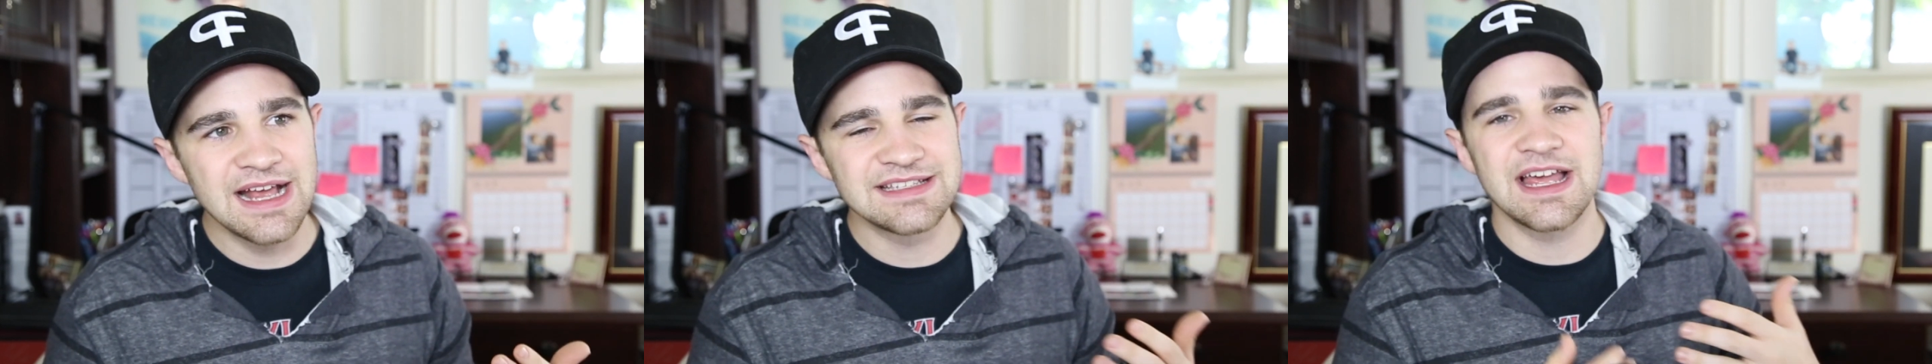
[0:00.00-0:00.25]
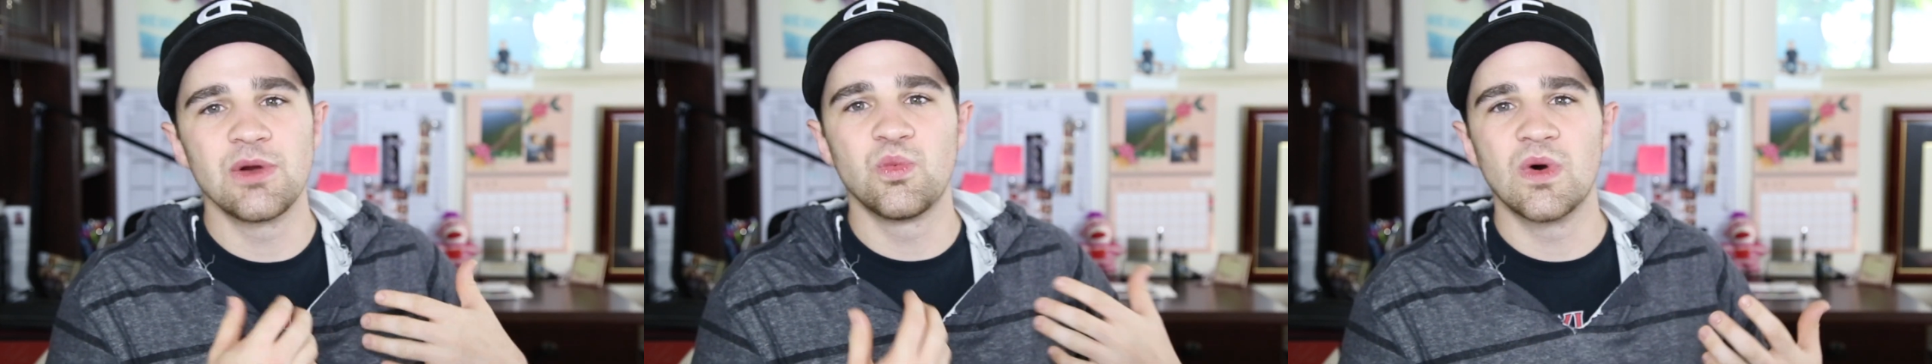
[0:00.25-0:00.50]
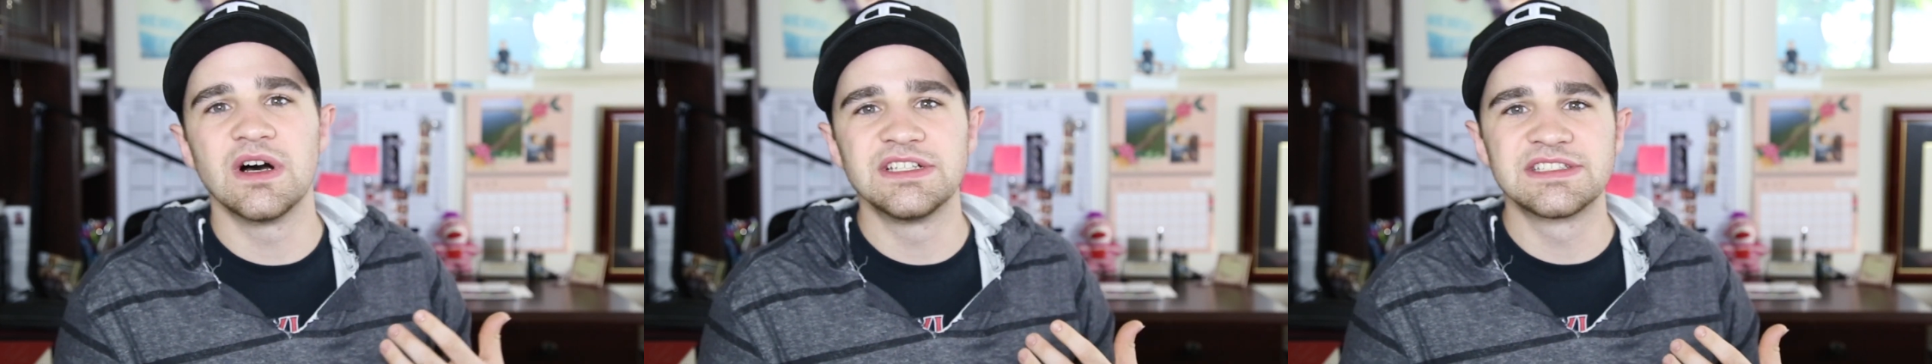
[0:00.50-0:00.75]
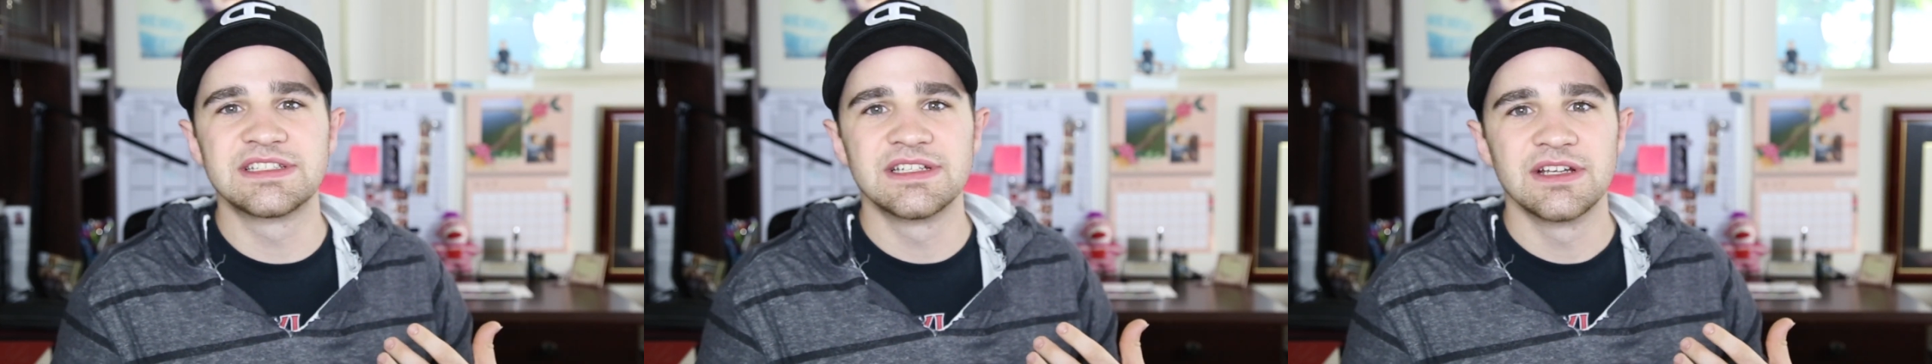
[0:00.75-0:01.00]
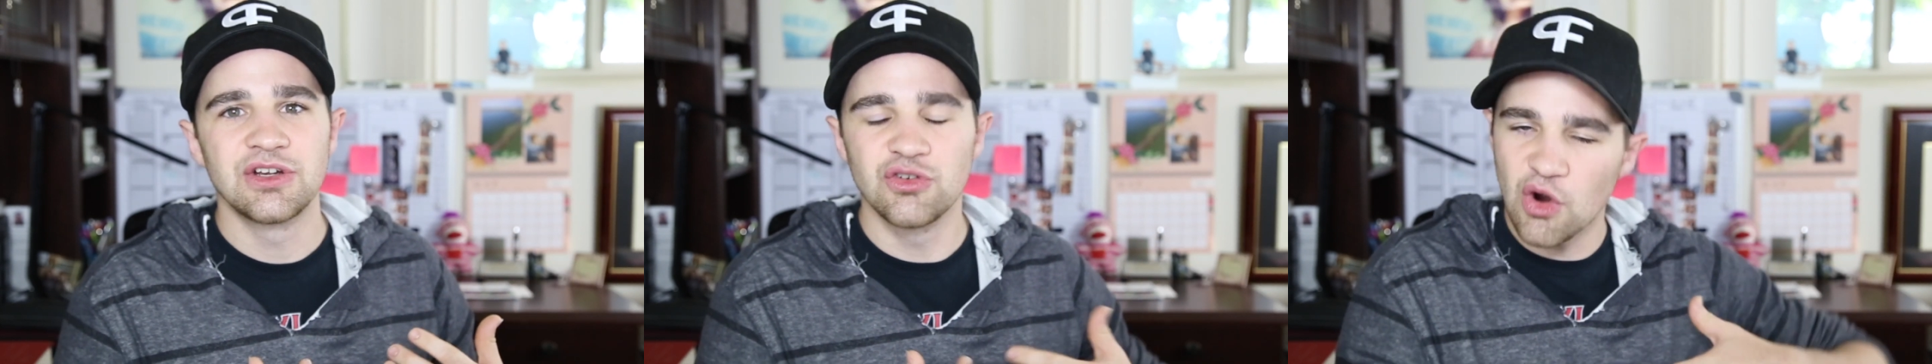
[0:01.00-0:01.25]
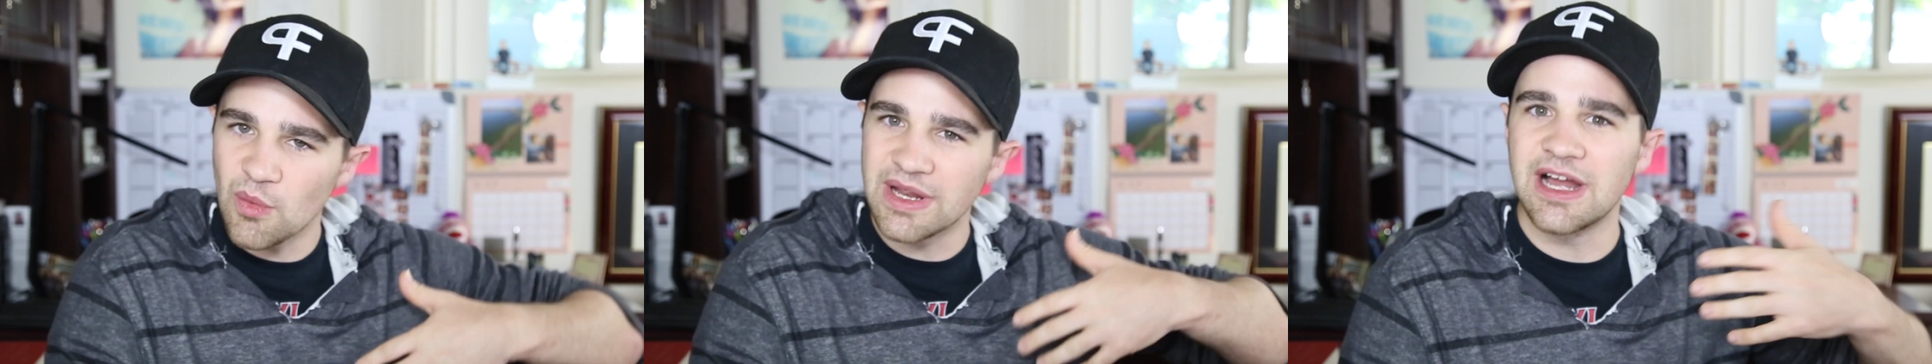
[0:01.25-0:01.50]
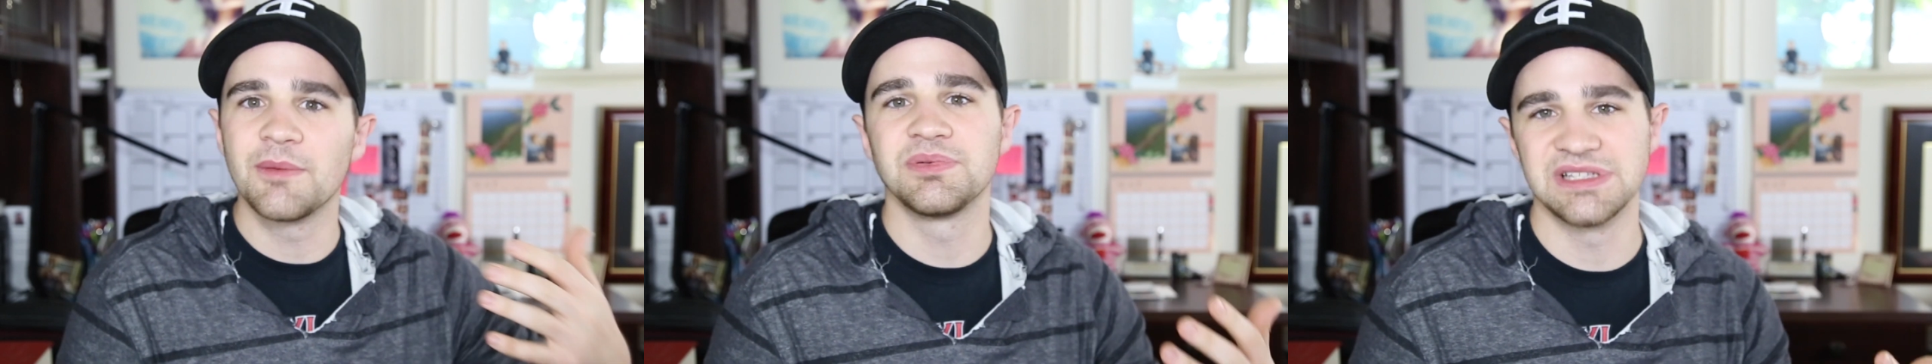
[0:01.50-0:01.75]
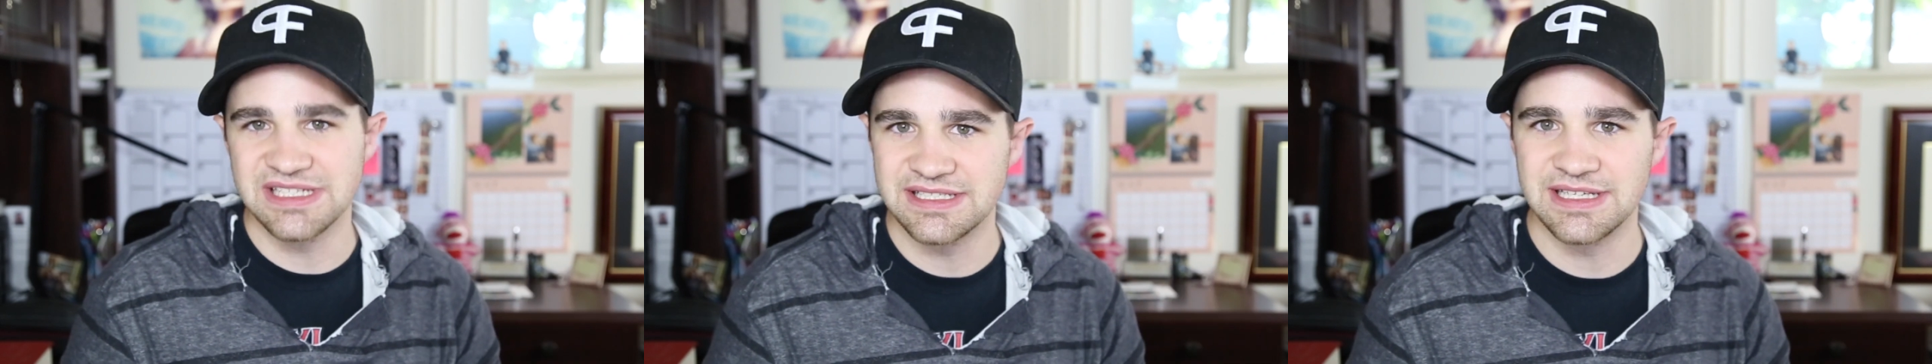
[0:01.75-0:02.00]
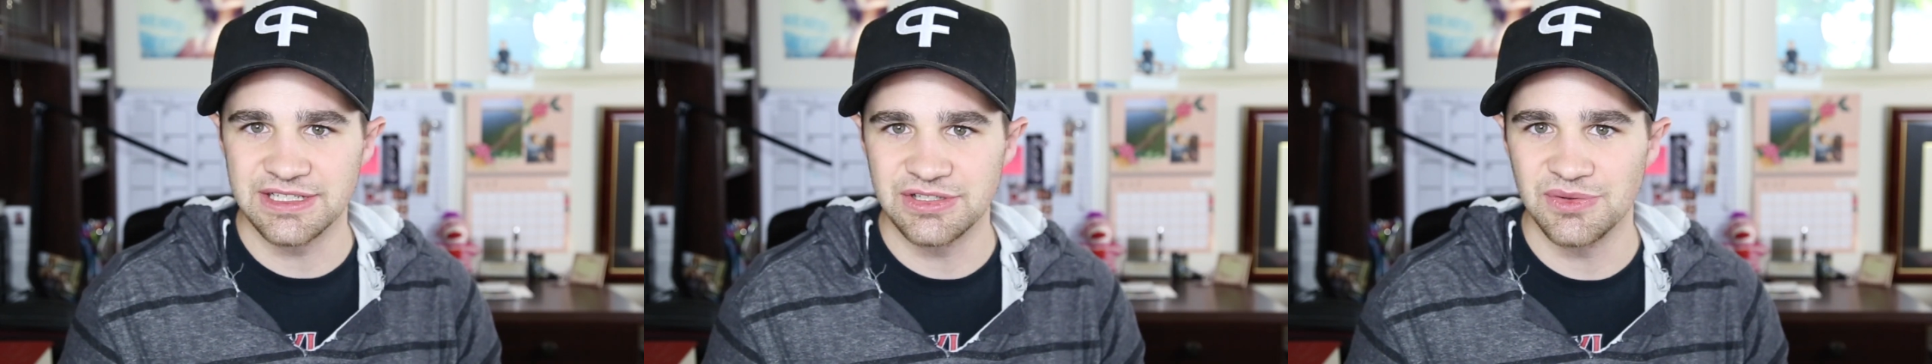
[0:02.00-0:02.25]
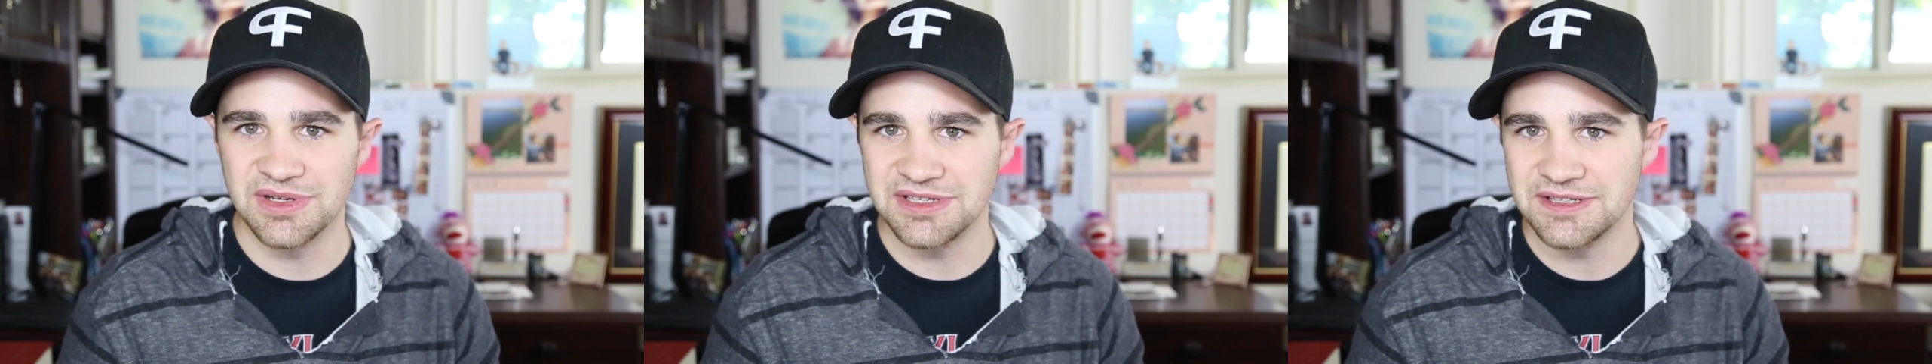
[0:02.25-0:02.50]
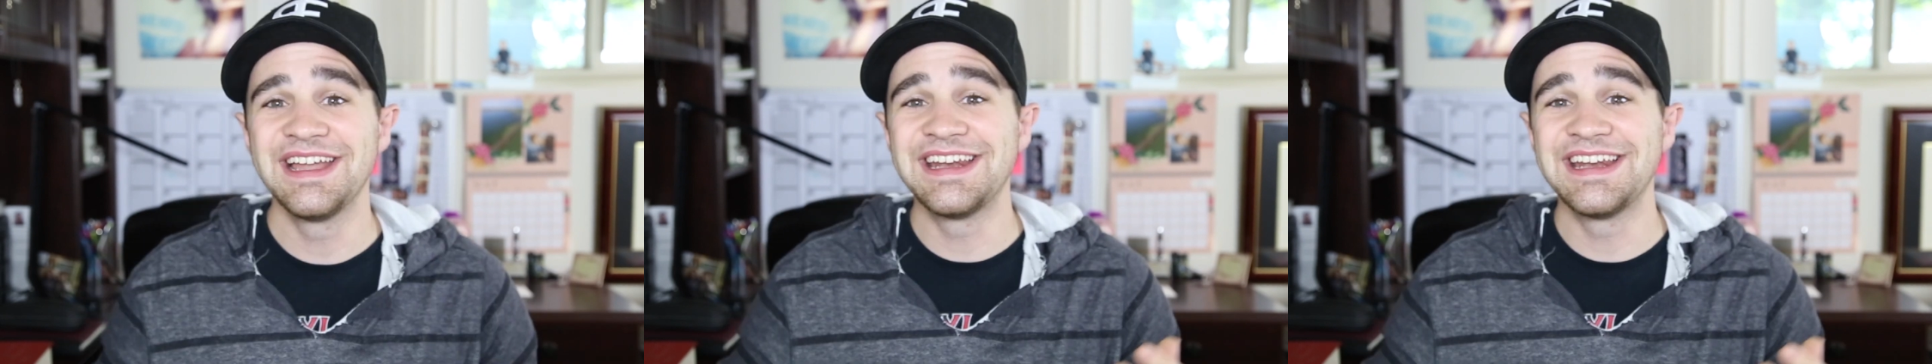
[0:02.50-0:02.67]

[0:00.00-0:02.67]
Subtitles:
as I was growing up listening to it.